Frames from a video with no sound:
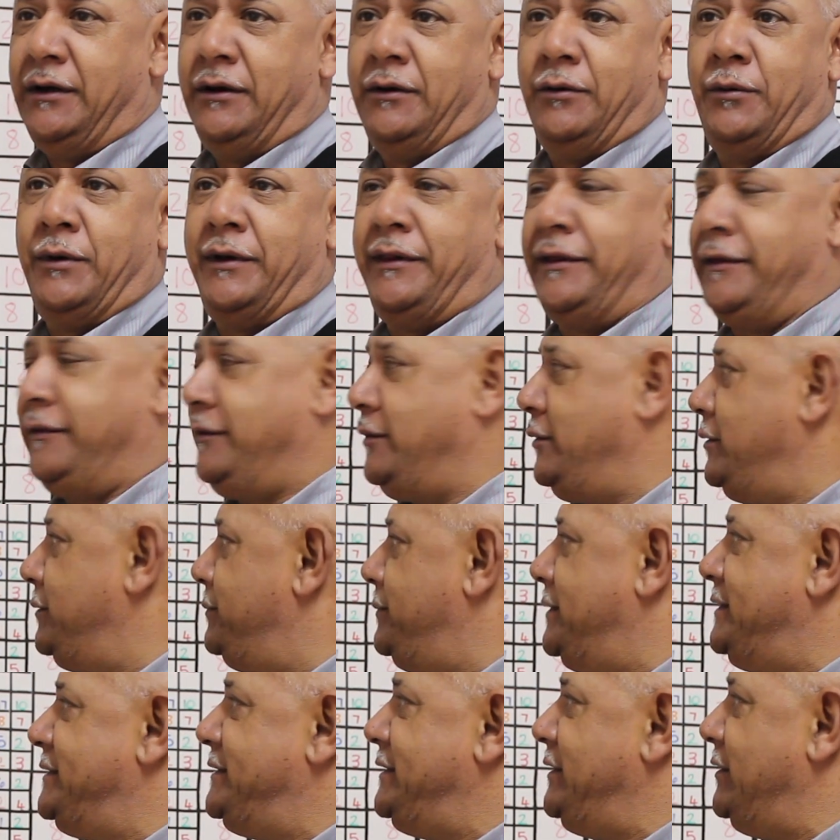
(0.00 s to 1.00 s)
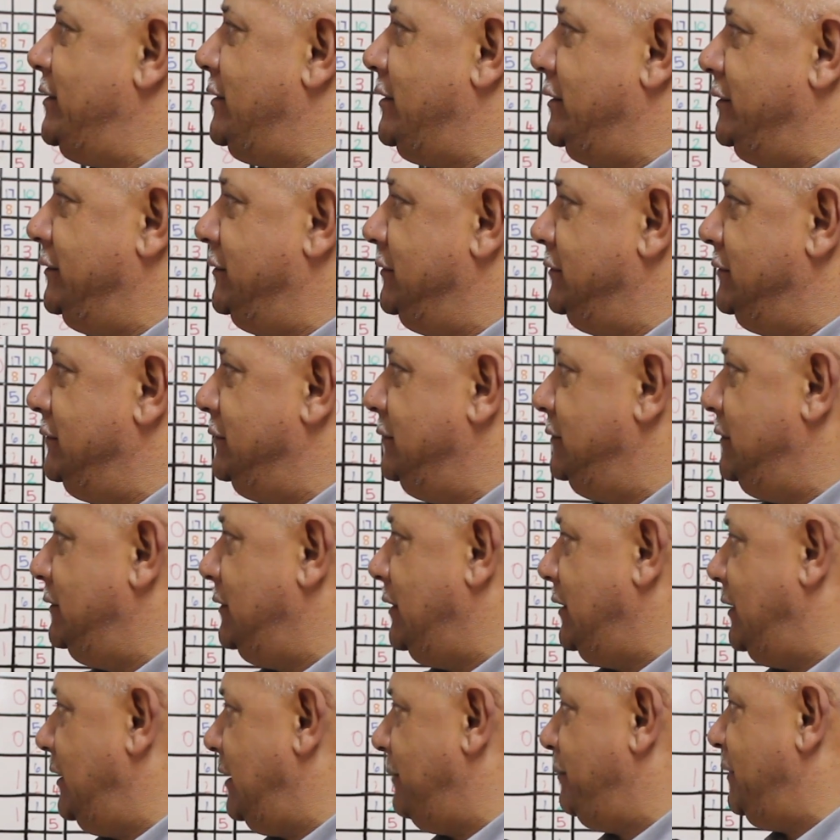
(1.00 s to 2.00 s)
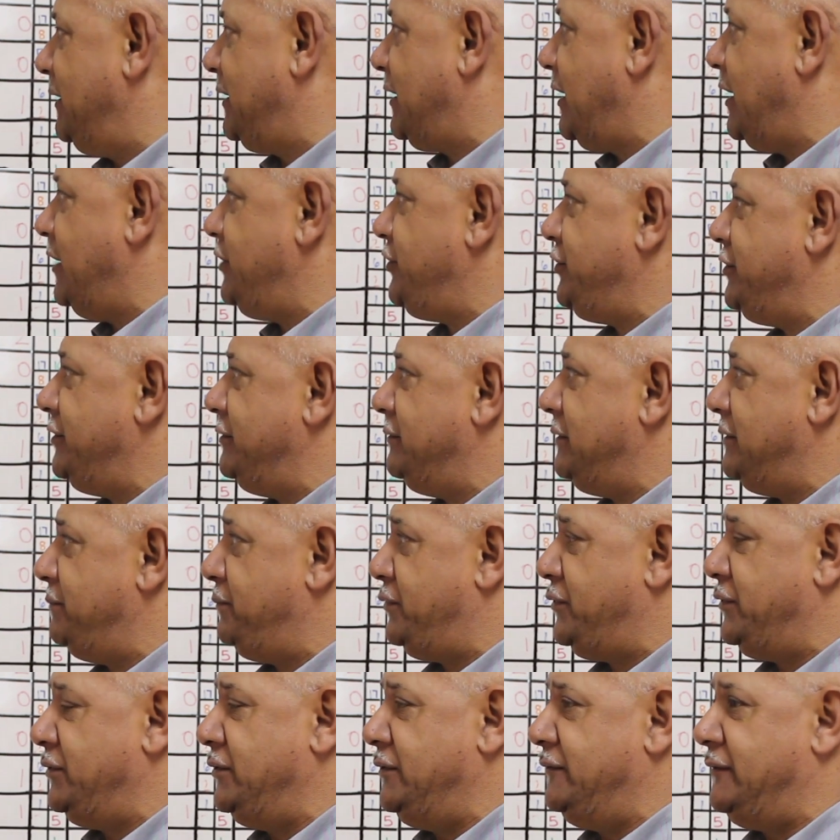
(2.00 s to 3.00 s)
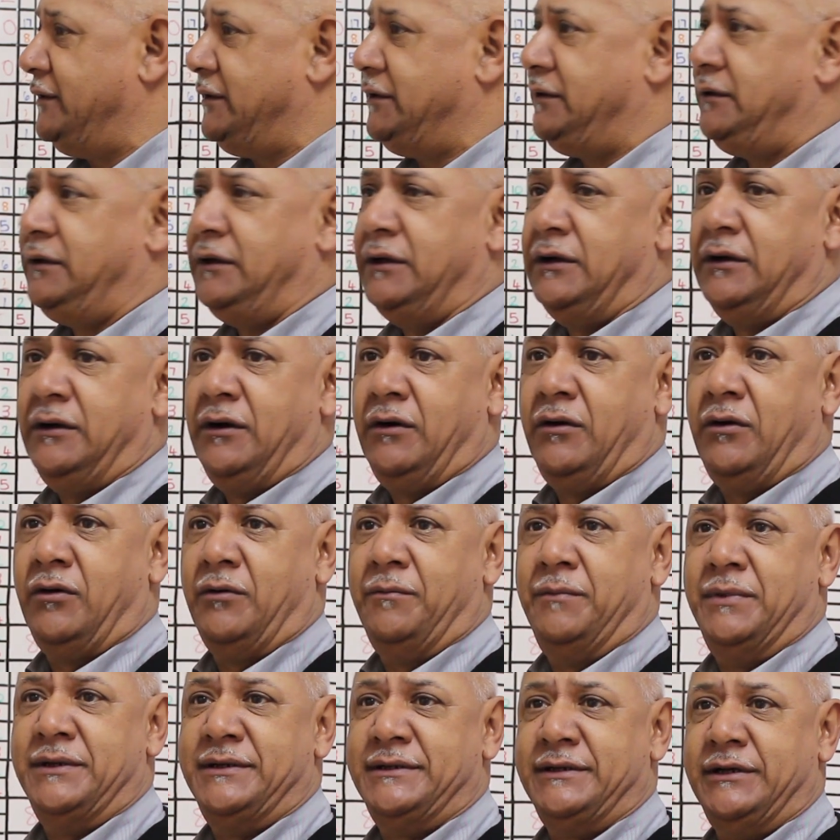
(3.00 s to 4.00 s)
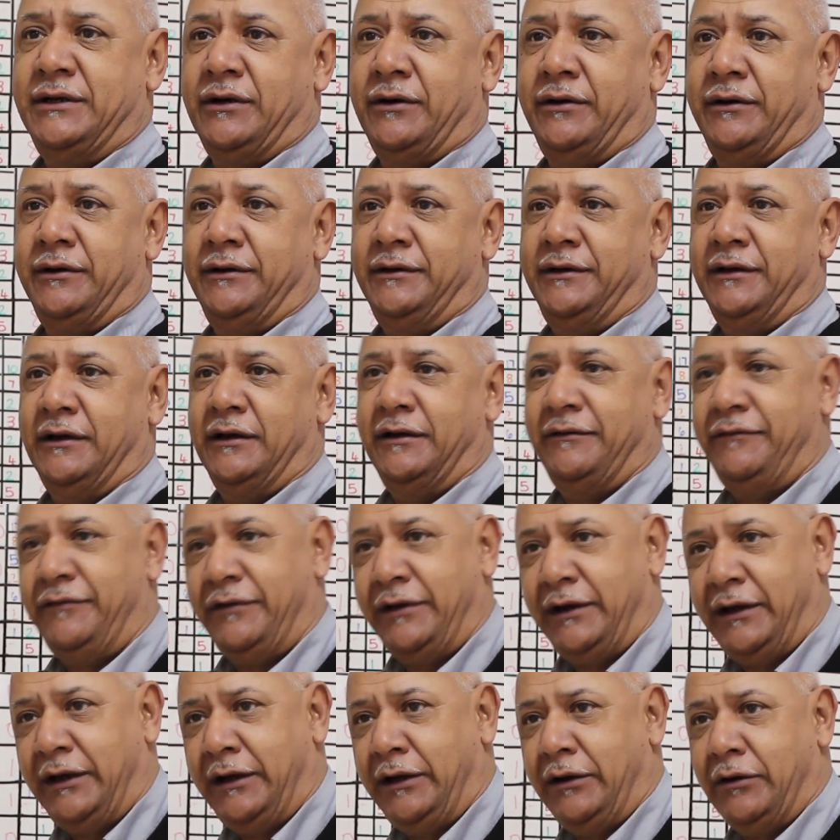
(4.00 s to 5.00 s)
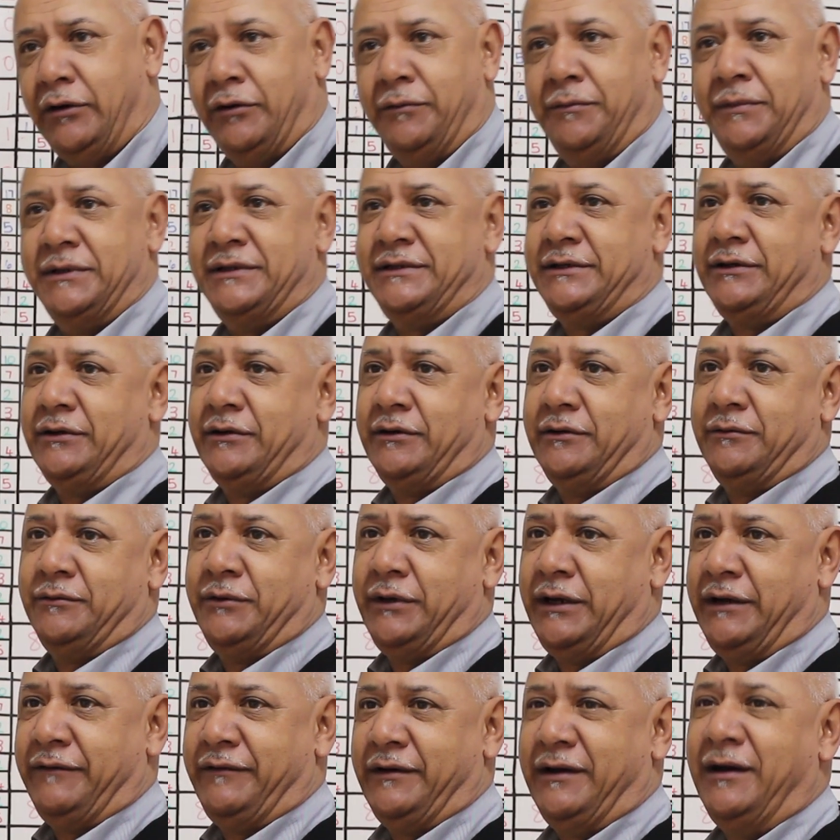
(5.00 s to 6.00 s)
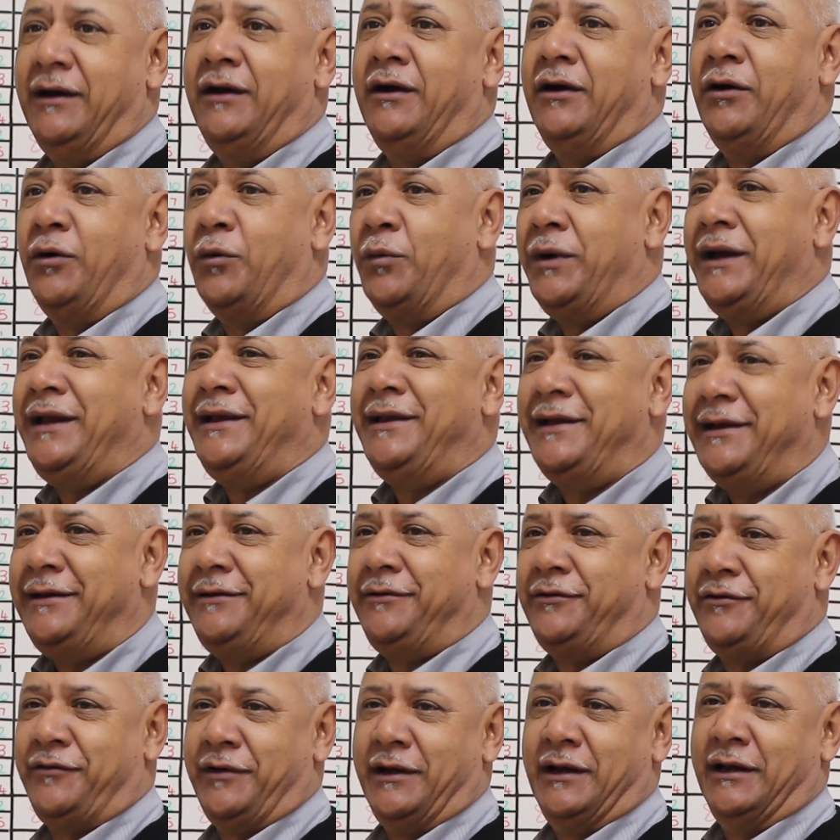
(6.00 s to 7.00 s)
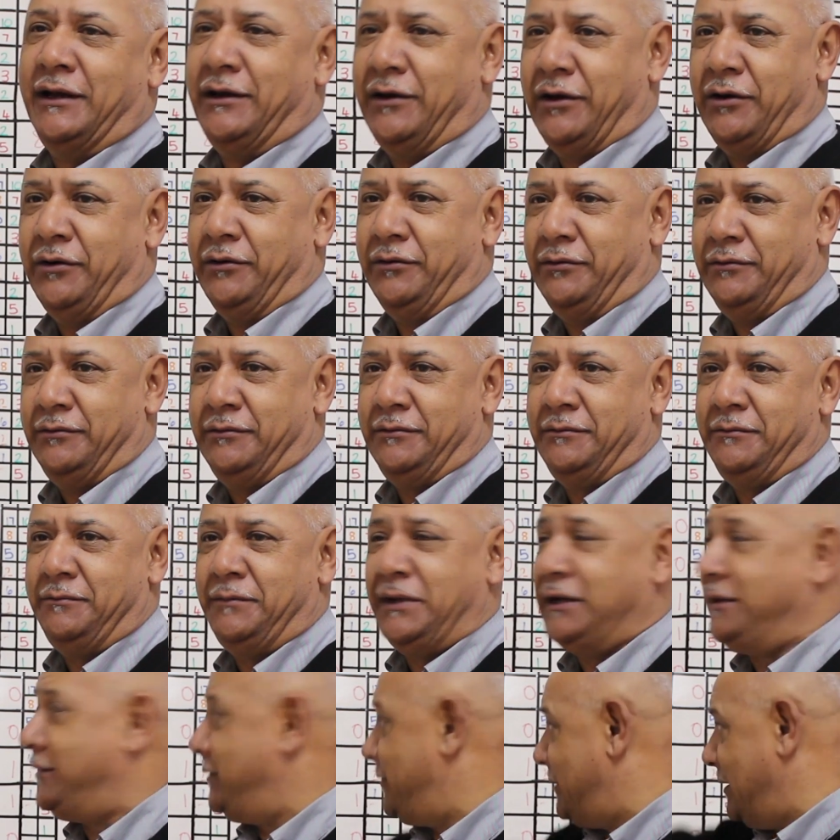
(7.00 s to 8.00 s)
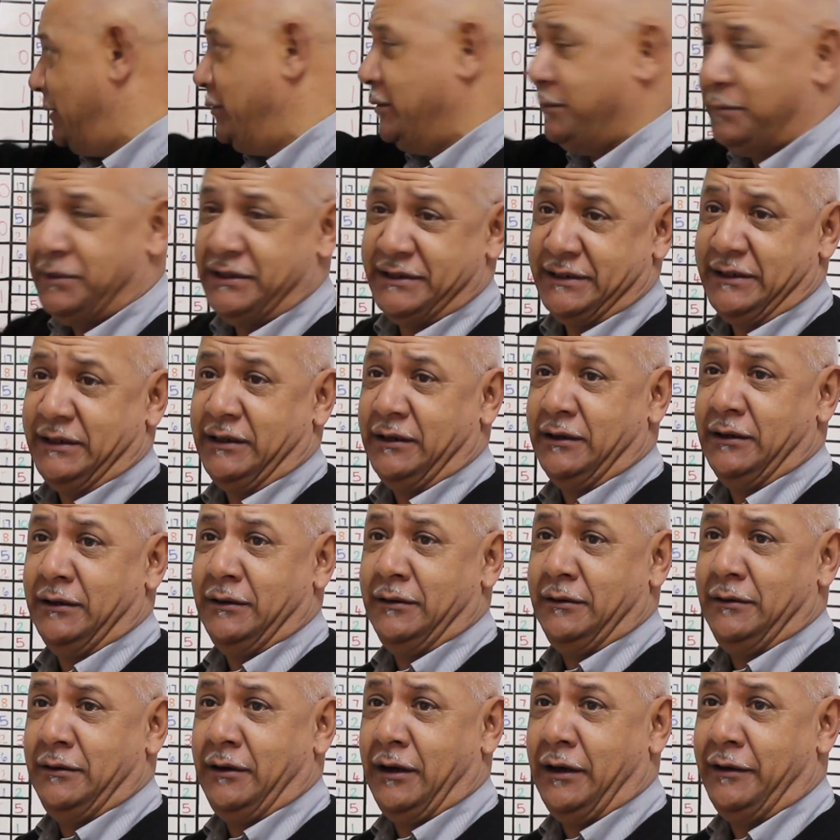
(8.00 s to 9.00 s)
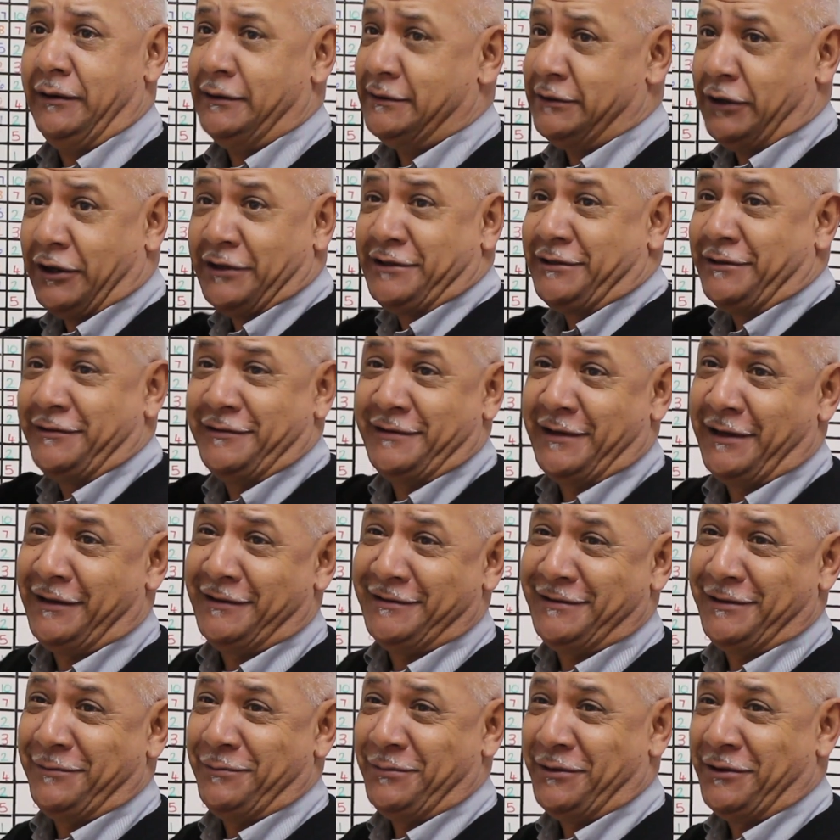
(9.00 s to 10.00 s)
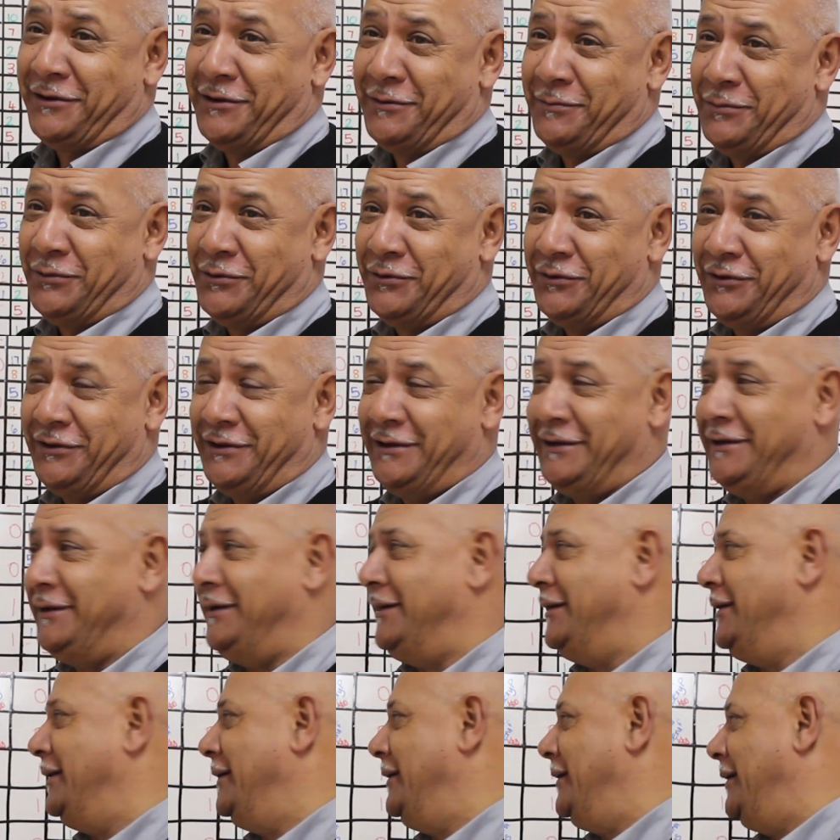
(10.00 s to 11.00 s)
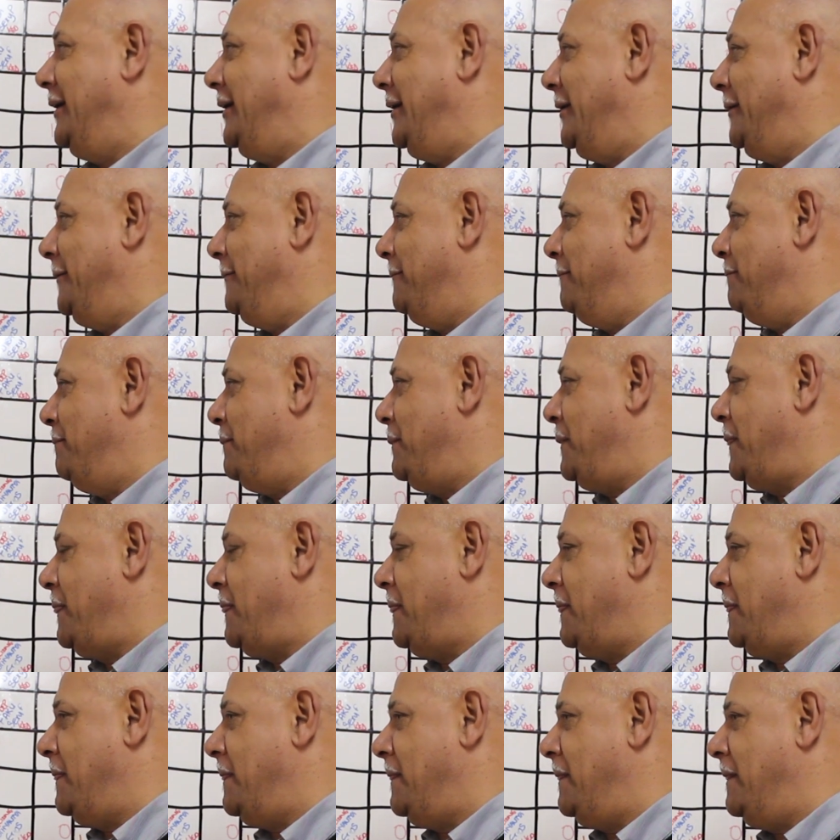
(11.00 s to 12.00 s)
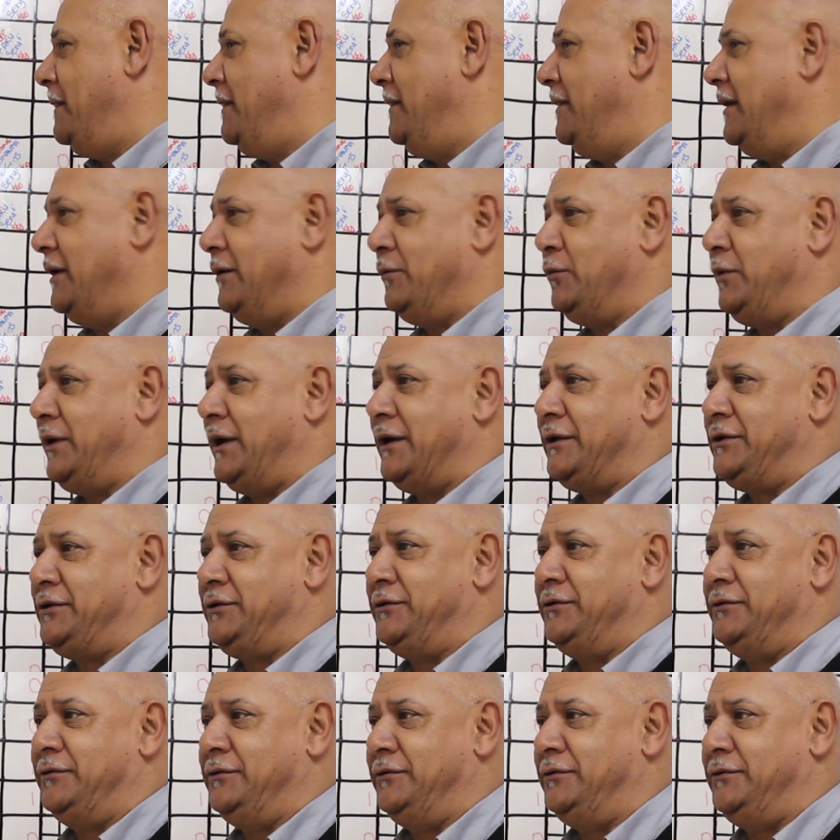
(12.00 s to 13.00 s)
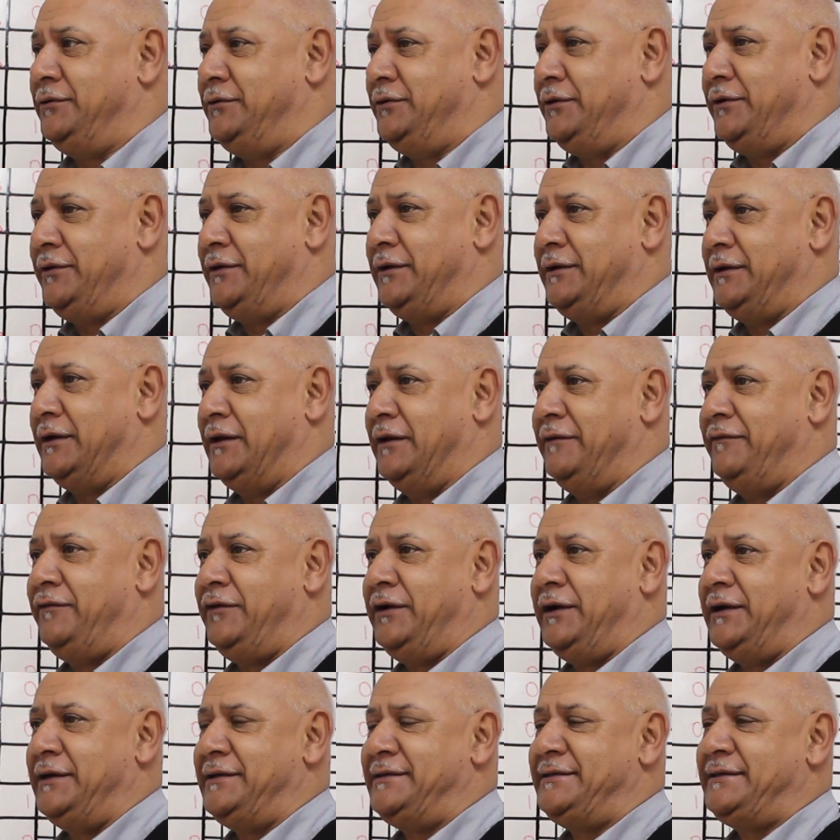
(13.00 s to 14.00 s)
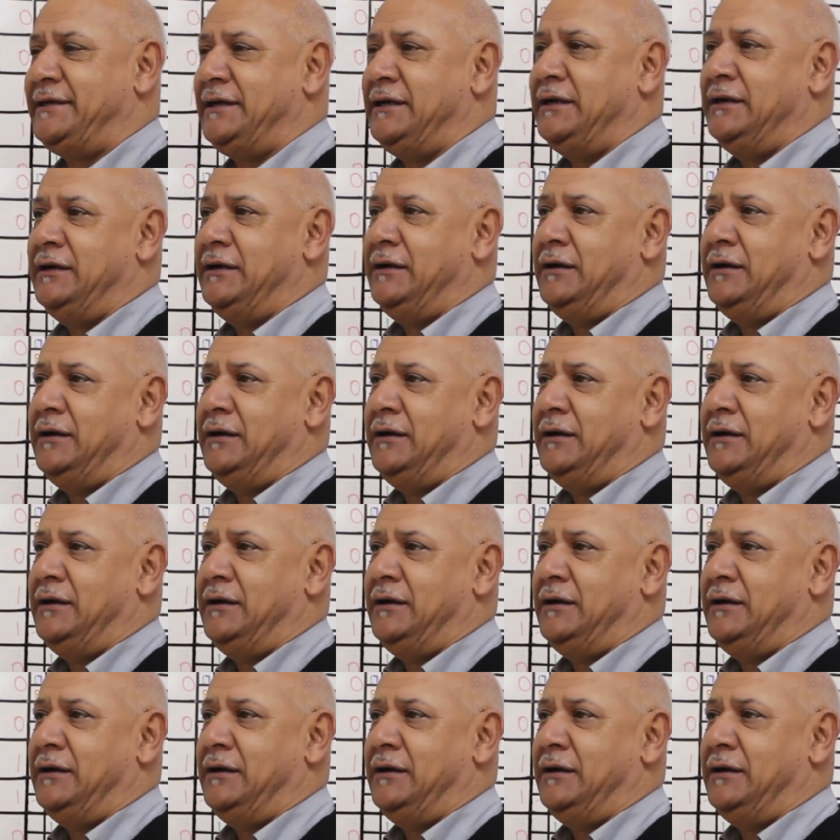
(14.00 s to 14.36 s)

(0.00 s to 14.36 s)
Whether they were busy on an application approval, or busy on a delivery, or busy on whatever, we didn't really know, but they were busy. And there's lots of sales on the board. Then we had to do the deliveries,